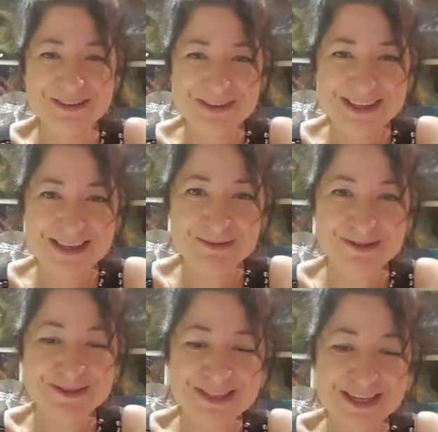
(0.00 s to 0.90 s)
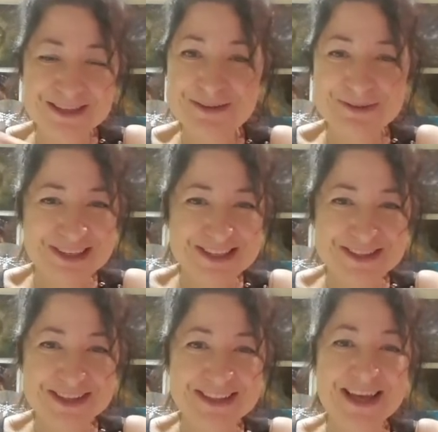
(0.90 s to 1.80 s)
when it comes to technical
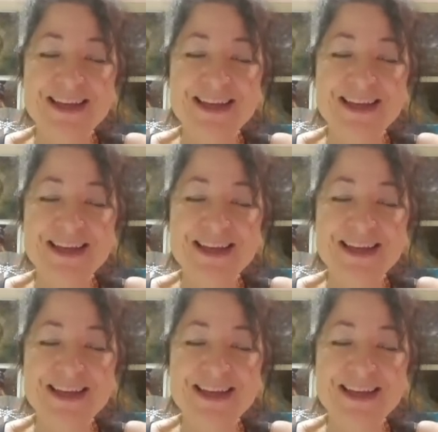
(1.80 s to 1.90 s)
things like